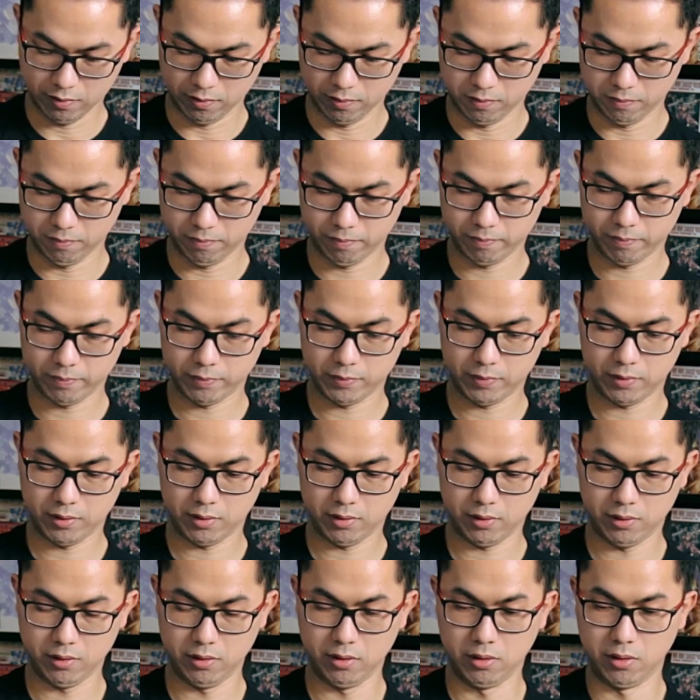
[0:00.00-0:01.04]
Oh,
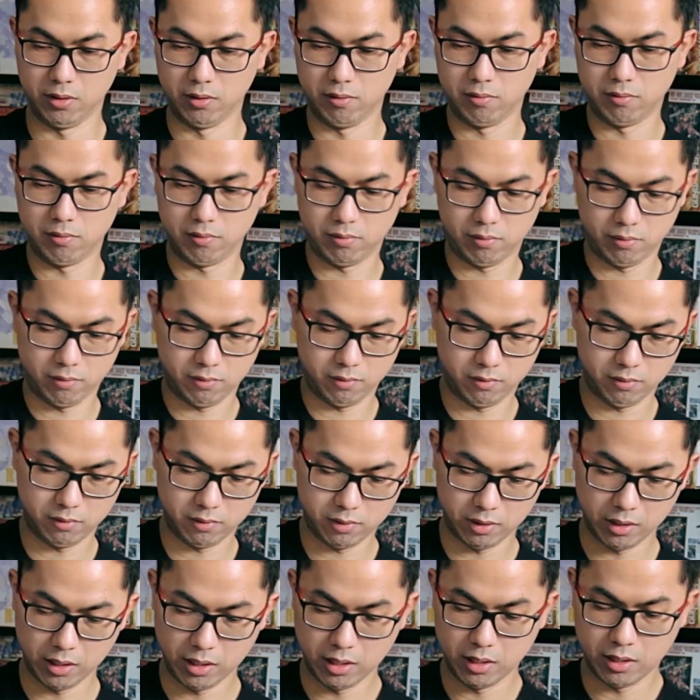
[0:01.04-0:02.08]
there we go.
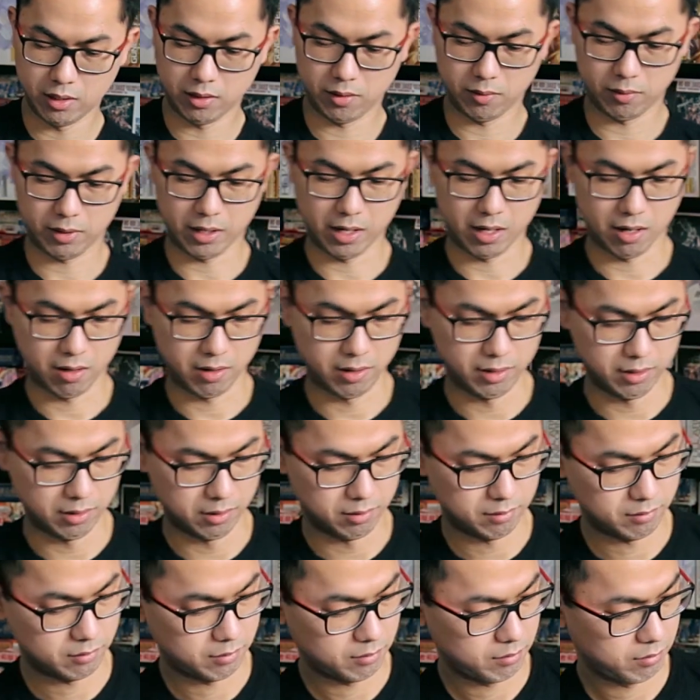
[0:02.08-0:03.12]
It's kind of hard to
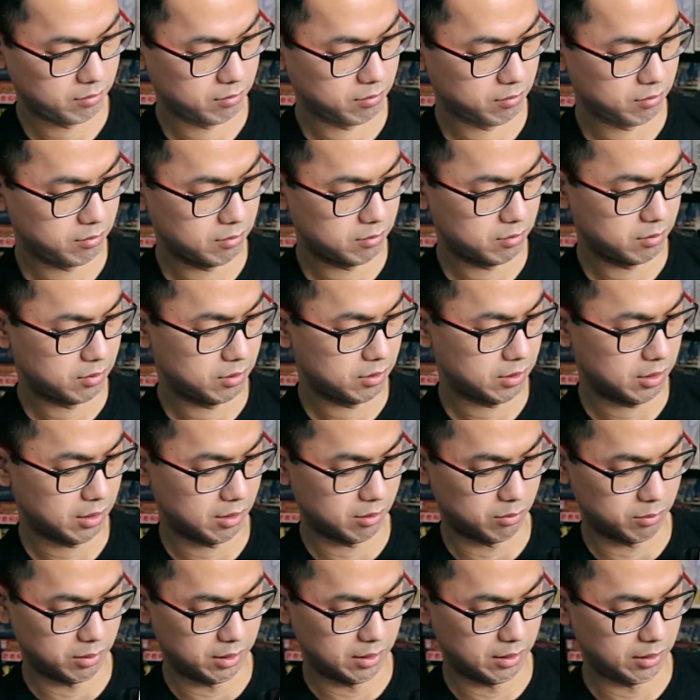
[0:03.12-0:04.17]
tell
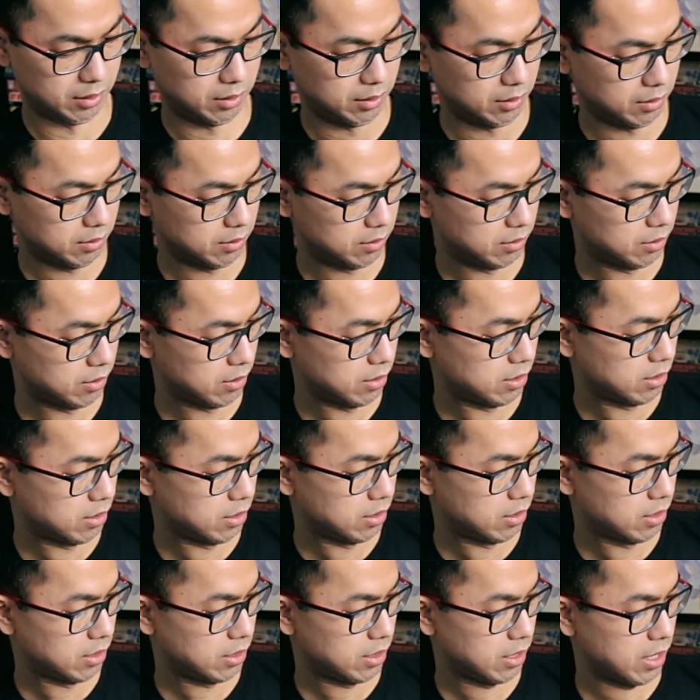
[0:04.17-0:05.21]
with the
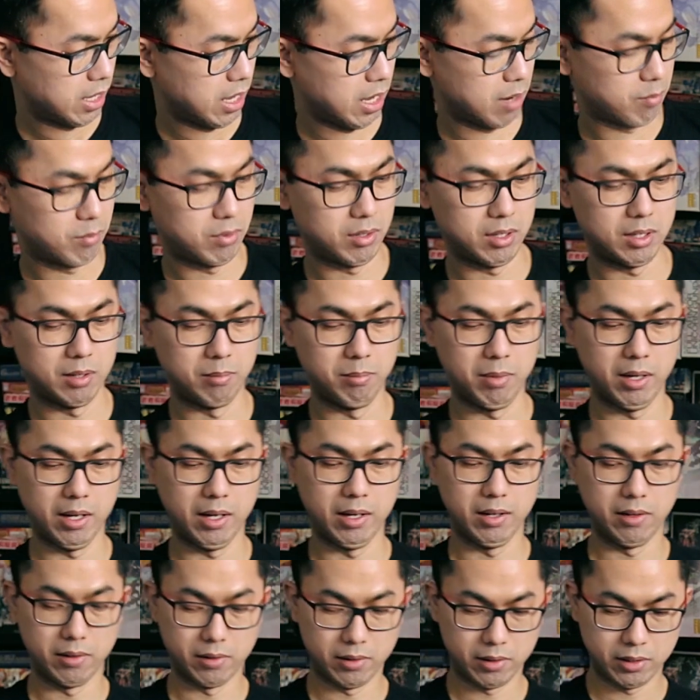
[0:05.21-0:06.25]
camera,
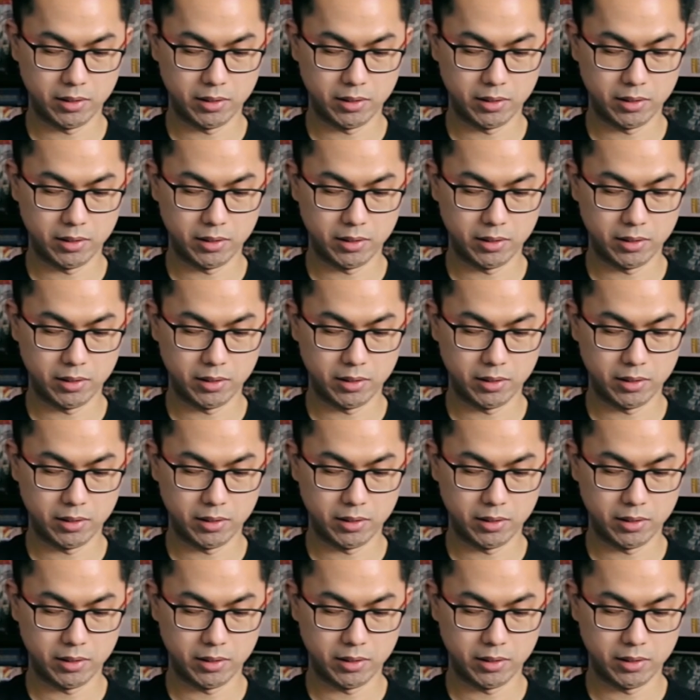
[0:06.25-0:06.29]
but